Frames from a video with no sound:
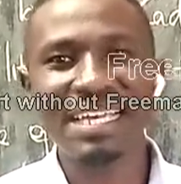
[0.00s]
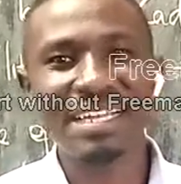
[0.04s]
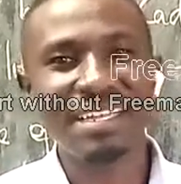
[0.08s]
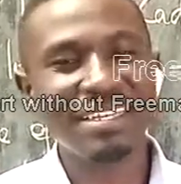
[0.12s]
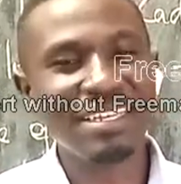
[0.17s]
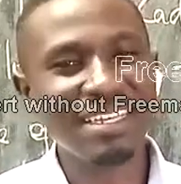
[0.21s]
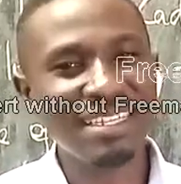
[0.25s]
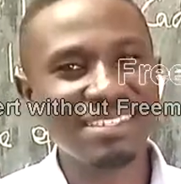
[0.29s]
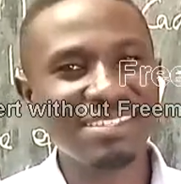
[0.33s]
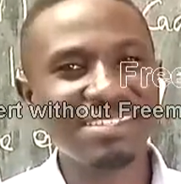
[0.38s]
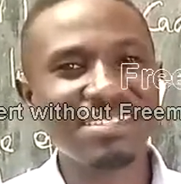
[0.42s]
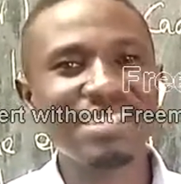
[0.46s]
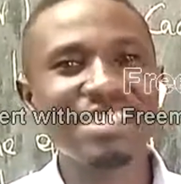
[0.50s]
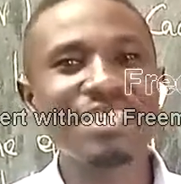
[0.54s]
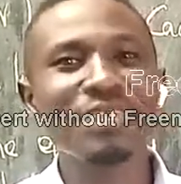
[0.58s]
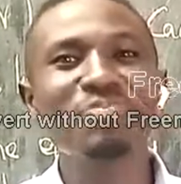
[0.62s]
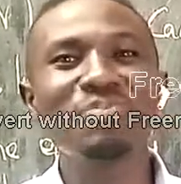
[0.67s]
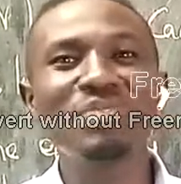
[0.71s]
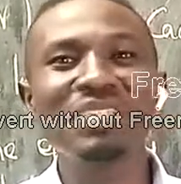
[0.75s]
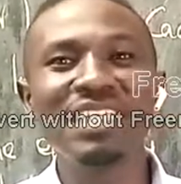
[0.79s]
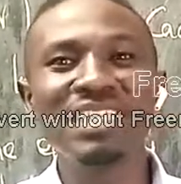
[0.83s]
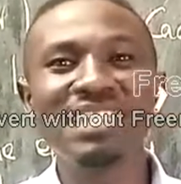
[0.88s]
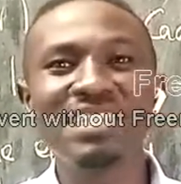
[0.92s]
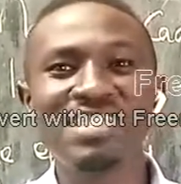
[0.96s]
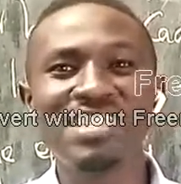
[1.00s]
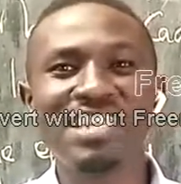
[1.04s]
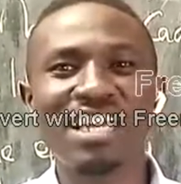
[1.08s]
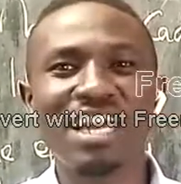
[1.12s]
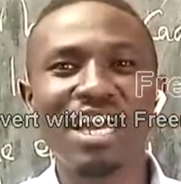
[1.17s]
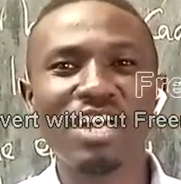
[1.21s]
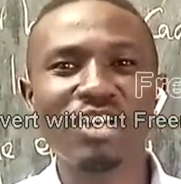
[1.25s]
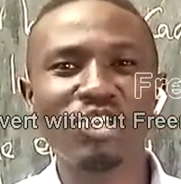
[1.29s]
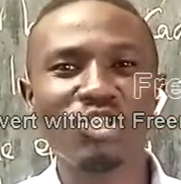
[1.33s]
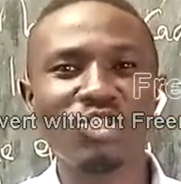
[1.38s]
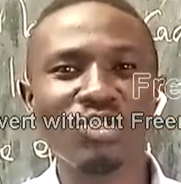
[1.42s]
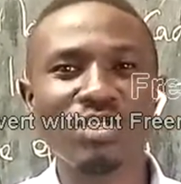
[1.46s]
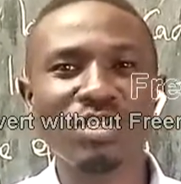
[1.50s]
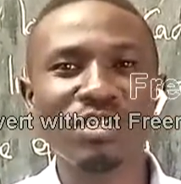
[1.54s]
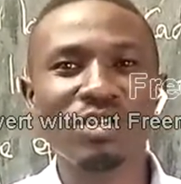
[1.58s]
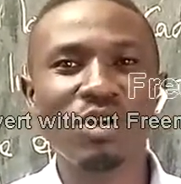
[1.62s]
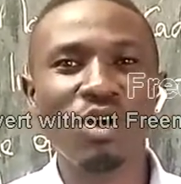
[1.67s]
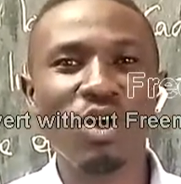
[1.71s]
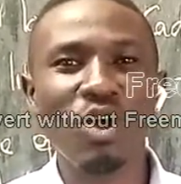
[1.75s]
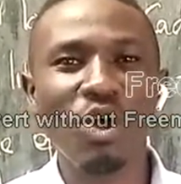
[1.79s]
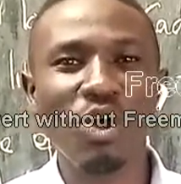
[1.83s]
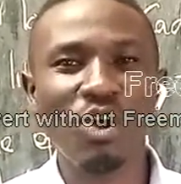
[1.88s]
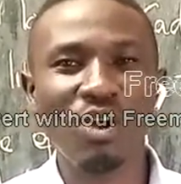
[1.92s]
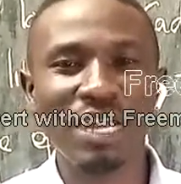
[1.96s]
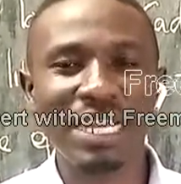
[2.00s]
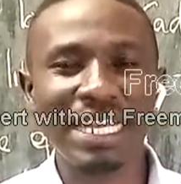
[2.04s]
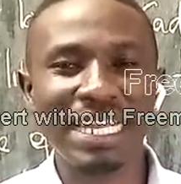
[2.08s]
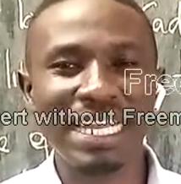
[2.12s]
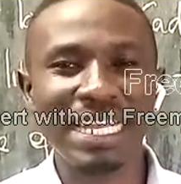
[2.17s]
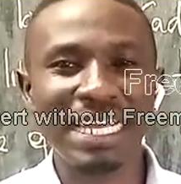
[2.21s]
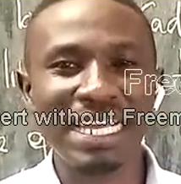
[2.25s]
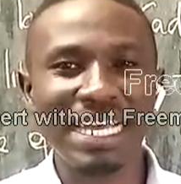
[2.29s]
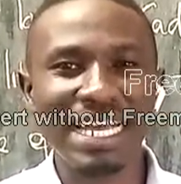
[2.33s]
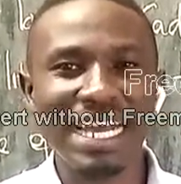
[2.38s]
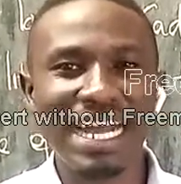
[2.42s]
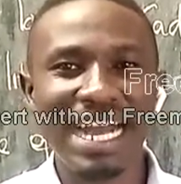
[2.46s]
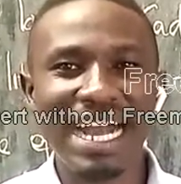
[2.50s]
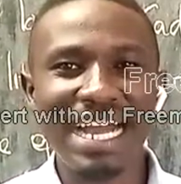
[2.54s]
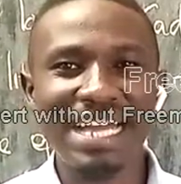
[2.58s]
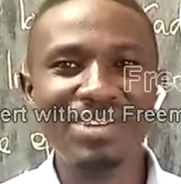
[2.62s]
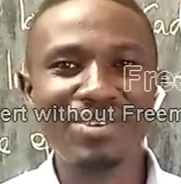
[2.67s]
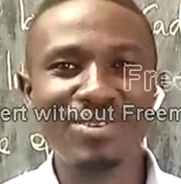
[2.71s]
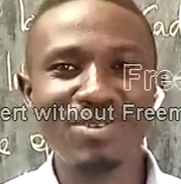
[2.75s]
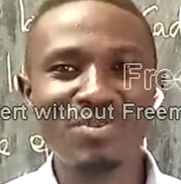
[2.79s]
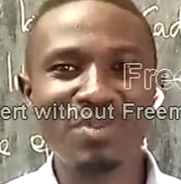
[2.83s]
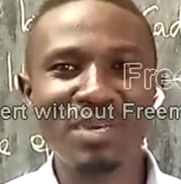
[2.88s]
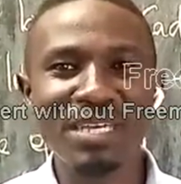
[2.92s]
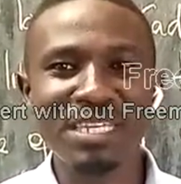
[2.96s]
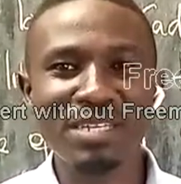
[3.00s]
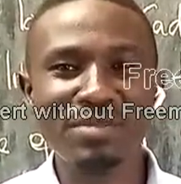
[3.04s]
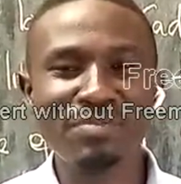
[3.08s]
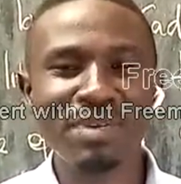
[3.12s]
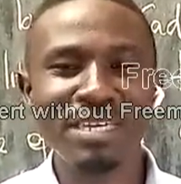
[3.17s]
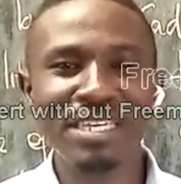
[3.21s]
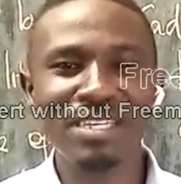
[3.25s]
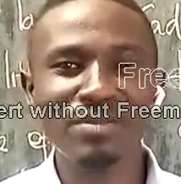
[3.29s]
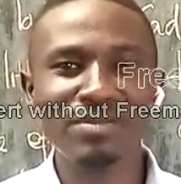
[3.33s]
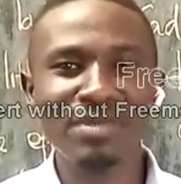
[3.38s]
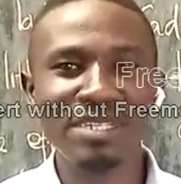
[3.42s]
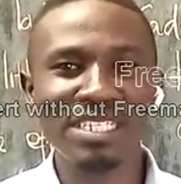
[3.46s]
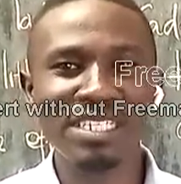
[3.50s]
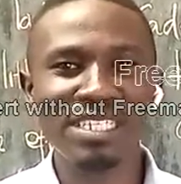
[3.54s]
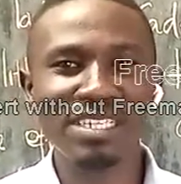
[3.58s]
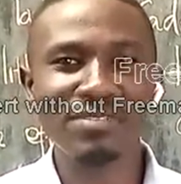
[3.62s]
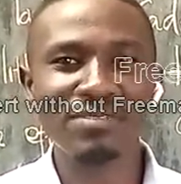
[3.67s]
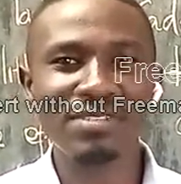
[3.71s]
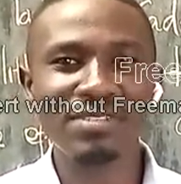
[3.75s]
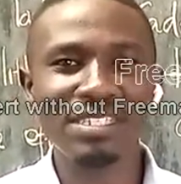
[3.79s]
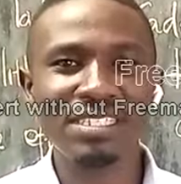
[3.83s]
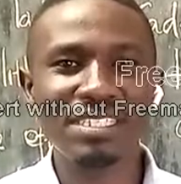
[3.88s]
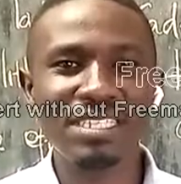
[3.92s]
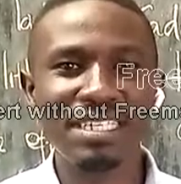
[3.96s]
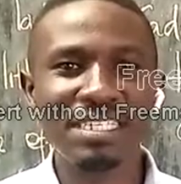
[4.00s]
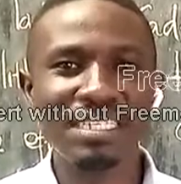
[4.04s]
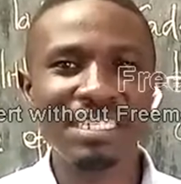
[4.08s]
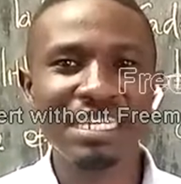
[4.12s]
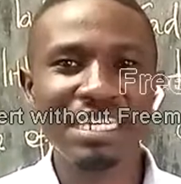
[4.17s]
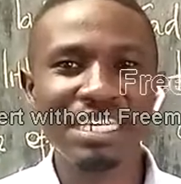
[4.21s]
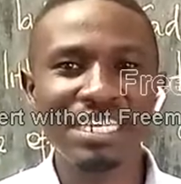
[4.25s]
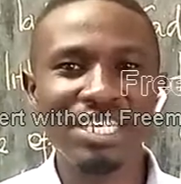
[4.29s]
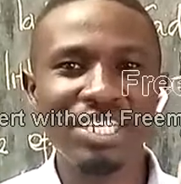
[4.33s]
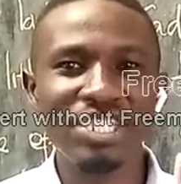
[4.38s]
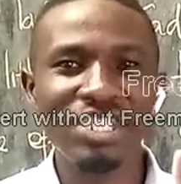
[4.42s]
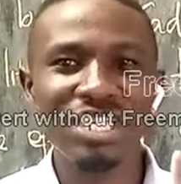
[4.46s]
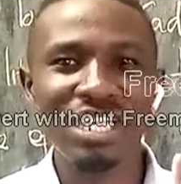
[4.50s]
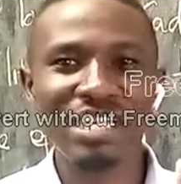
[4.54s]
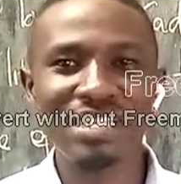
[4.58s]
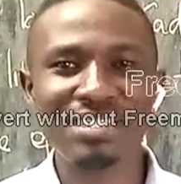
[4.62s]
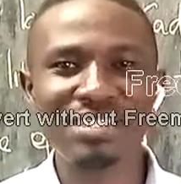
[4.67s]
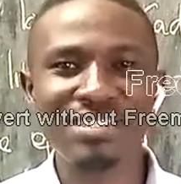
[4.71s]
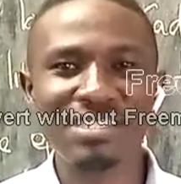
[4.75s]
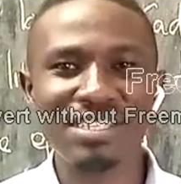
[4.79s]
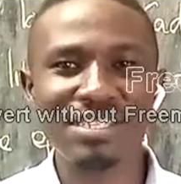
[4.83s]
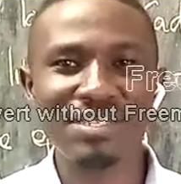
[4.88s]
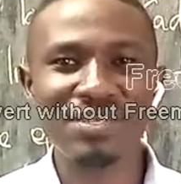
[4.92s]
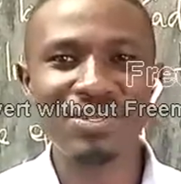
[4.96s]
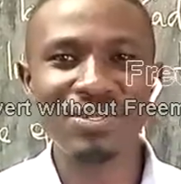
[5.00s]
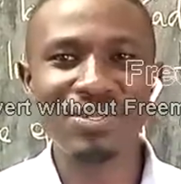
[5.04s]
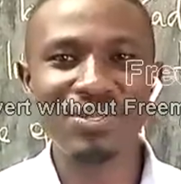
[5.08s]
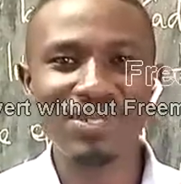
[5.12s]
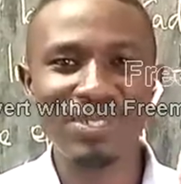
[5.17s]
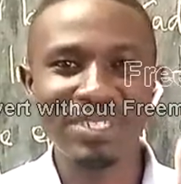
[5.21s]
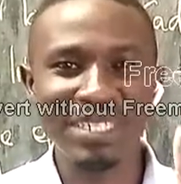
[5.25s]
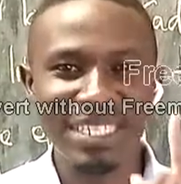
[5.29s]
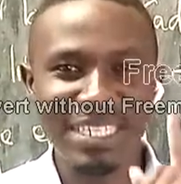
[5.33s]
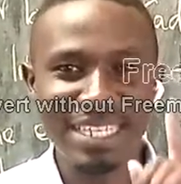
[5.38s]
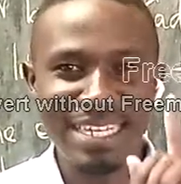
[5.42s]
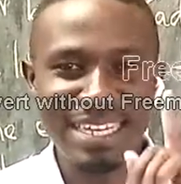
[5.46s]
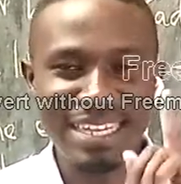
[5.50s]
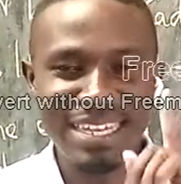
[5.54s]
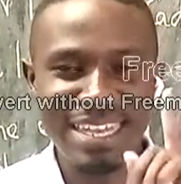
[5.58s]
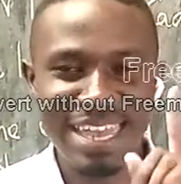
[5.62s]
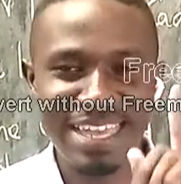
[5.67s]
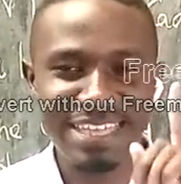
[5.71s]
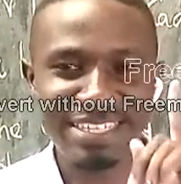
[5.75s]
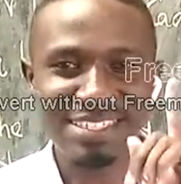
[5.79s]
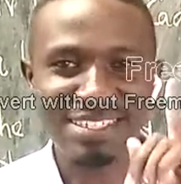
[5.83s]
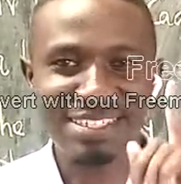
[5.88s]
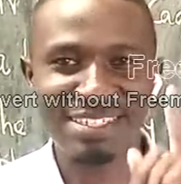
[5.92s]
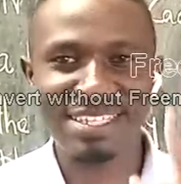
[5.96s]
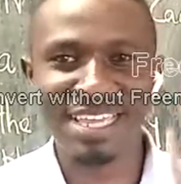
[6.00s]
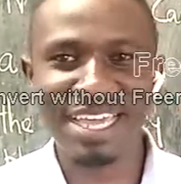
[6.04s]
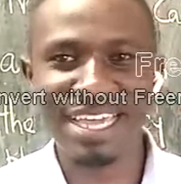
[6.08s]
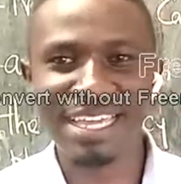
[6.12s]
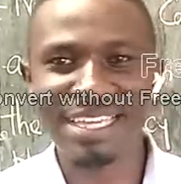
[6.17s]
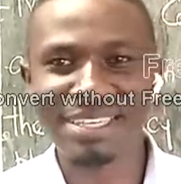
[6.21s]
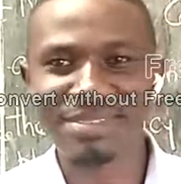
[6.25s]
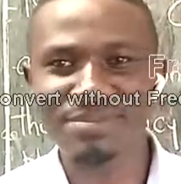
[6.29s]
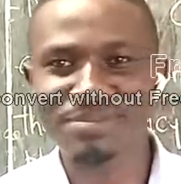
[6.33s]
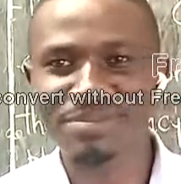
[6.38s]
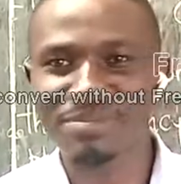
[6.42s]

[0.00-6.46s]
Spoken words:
Let's keep the discussion on. I remain Beino Vicent. Shall see you next time.